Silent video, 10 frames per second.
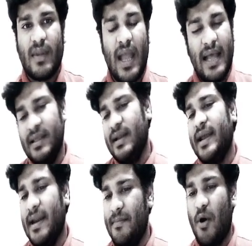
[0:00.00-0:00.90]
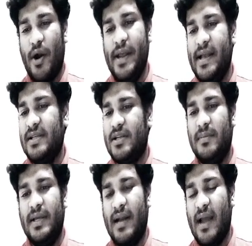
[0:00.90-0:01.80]
And then again, body is
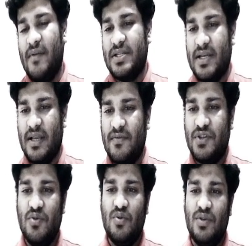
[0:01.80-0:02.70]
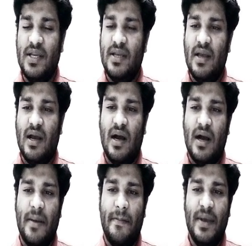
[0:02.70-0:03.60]
something like which gives you the
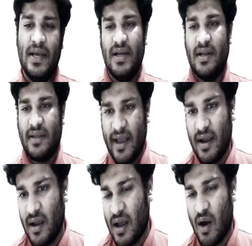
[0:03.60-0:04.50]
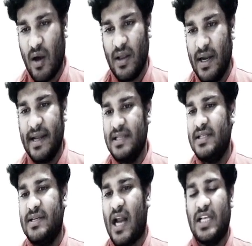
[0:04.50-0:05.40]
major thing. It is
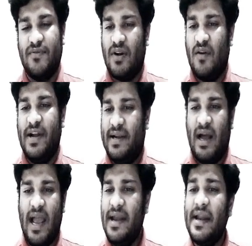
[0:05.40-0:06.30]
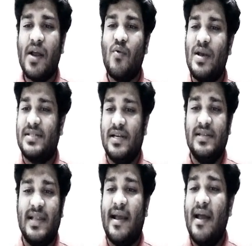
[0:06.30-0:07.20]
the transfer of data. Any request
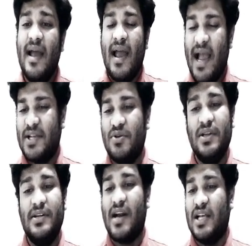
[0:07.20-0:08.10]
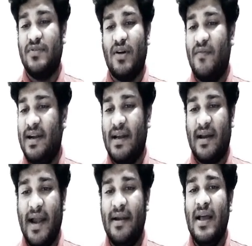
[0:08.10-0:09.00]
is like actually the transfer of data,
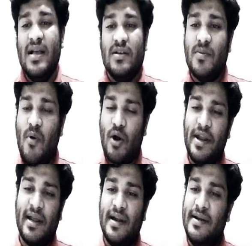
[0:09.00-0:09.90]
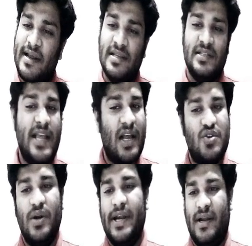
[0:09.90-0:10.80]
right? So body contains the
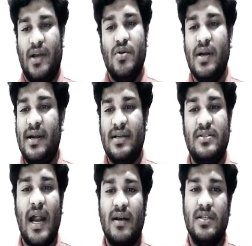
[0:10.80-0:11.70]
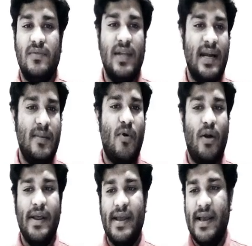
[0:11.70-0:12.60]
actual data. You can understand this way that the
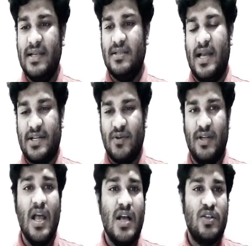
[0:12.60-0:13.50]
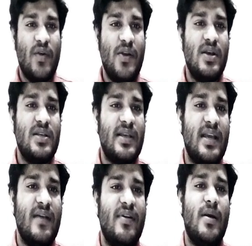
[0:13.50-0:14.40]
body is actual. So when you are
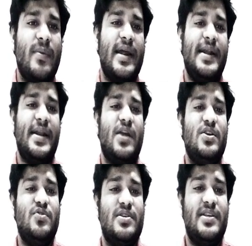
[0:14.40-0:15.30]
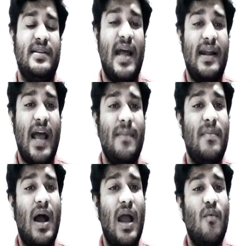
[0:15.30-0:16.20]
giving up a get request, you are saying that
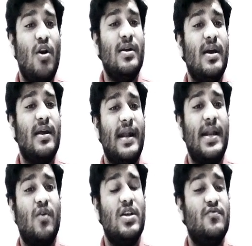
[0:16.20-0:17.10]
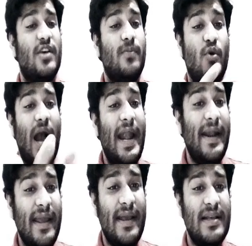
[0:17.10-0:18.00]
I want a get request where book
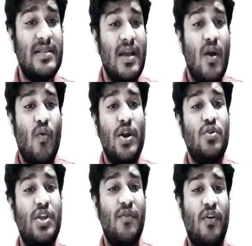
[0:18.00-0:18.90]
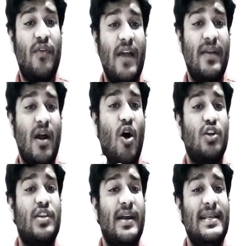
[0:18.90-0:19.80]
ID is 12345 and
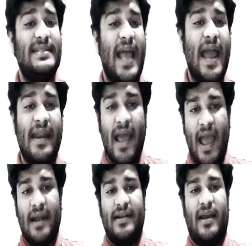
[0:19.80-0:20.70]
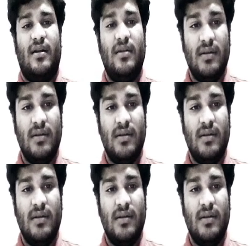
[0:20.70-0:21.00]
author is tan tech,